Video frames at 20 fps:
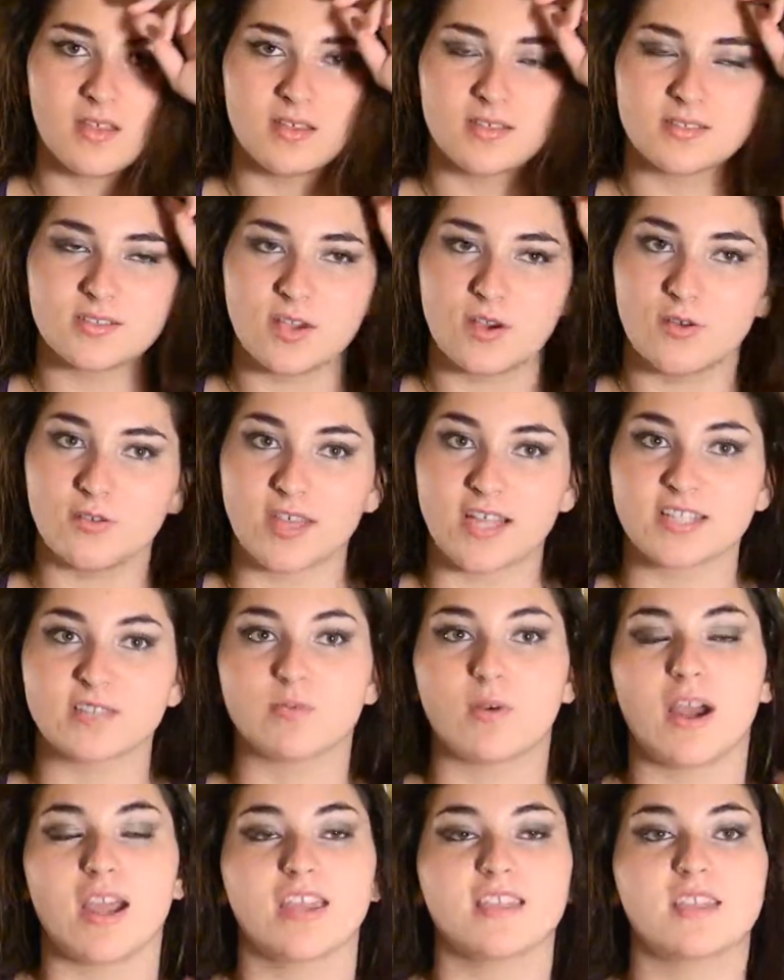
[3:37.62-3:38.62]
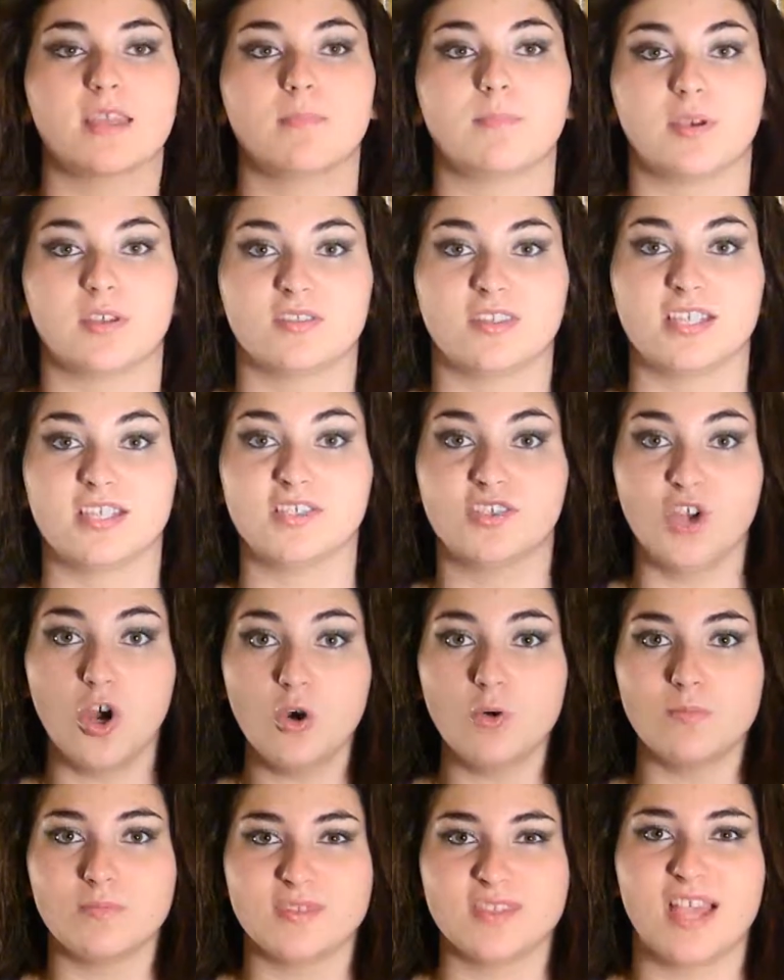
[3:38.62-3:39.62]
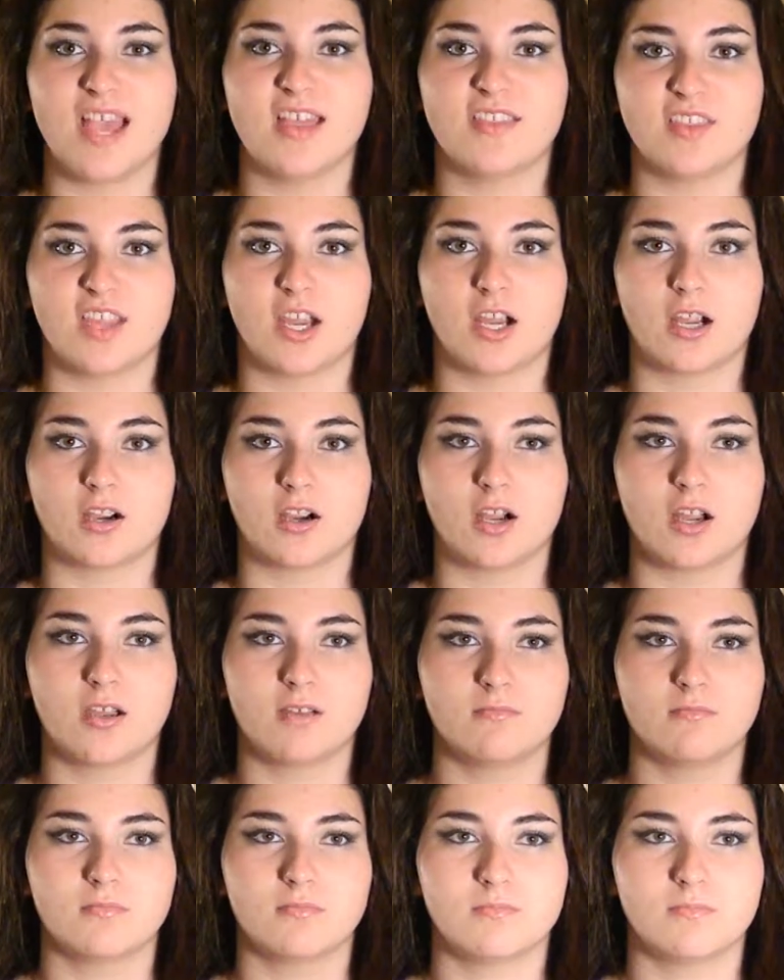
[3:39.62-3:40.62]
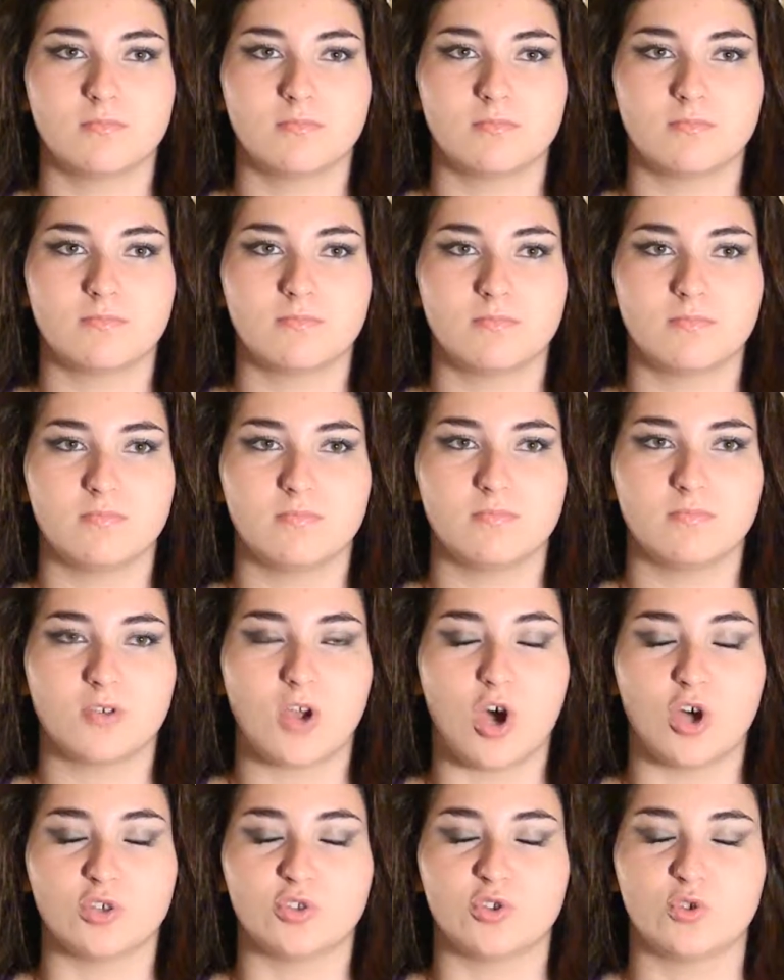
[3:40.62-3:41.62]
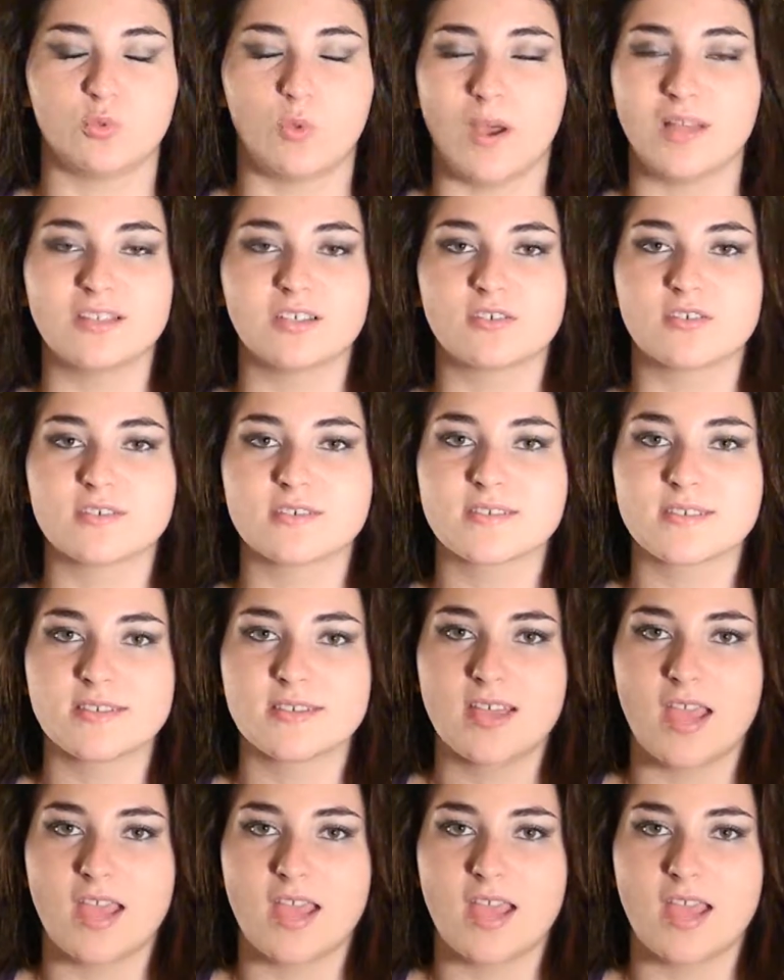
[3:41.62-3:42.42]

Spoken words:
so that's why they built these domes, and they're called dwellers.